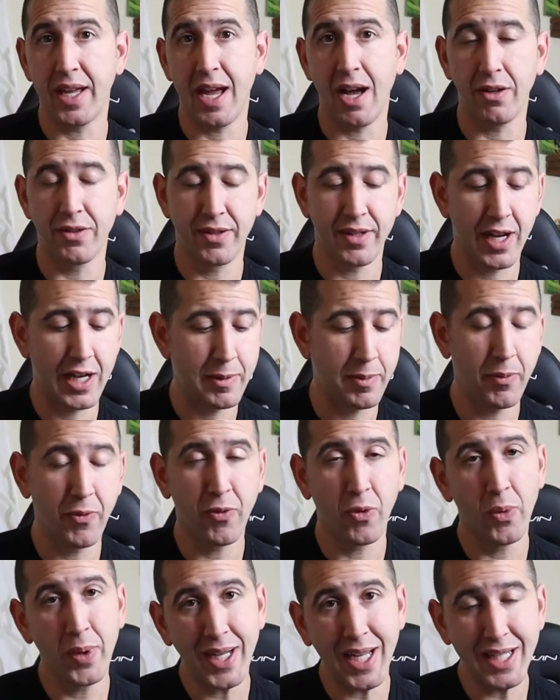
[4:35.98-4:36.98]
the outsides.
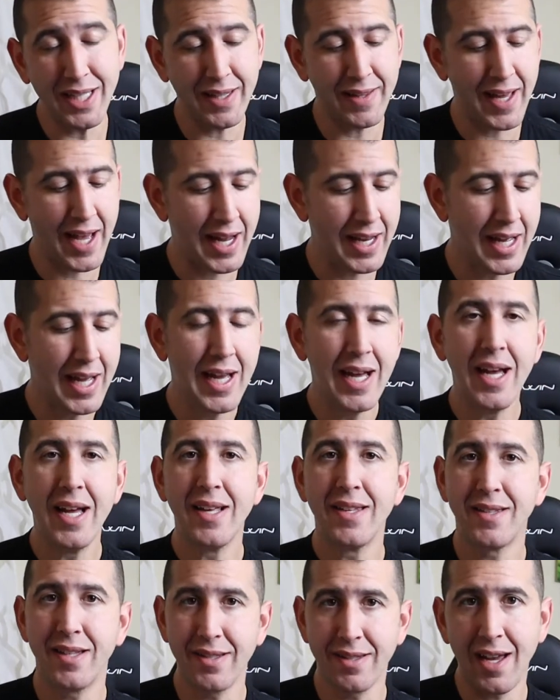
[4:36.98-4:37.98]
Before we get to that,
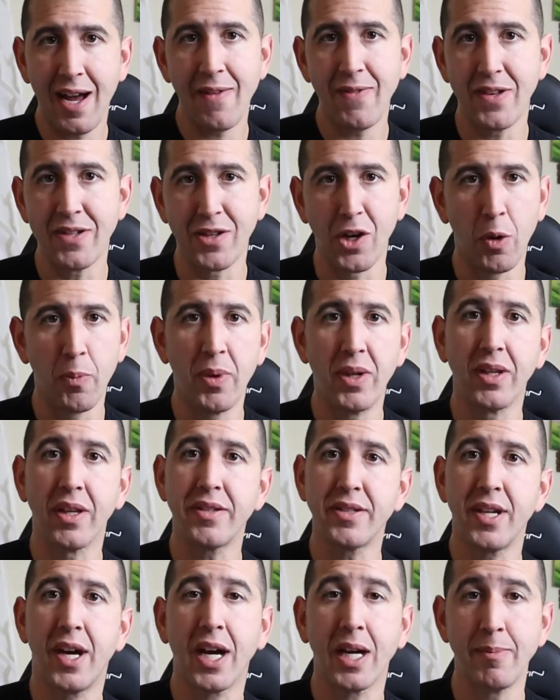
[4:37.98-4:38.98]
since I had this open,
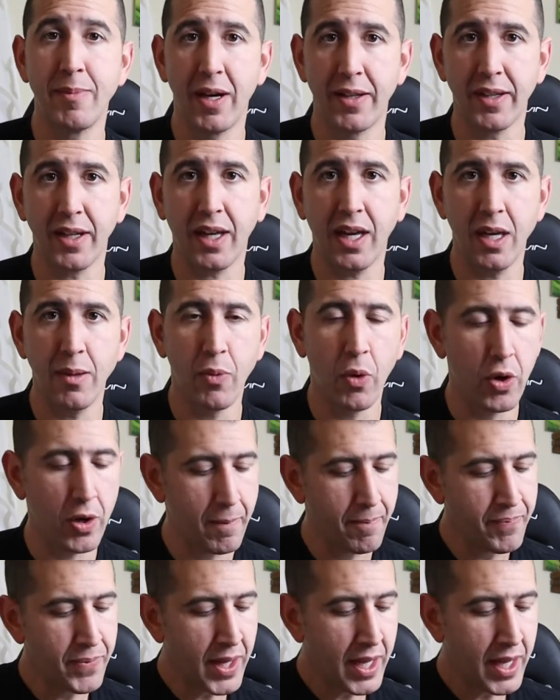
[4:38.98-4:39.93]
let's talk about the keyboard.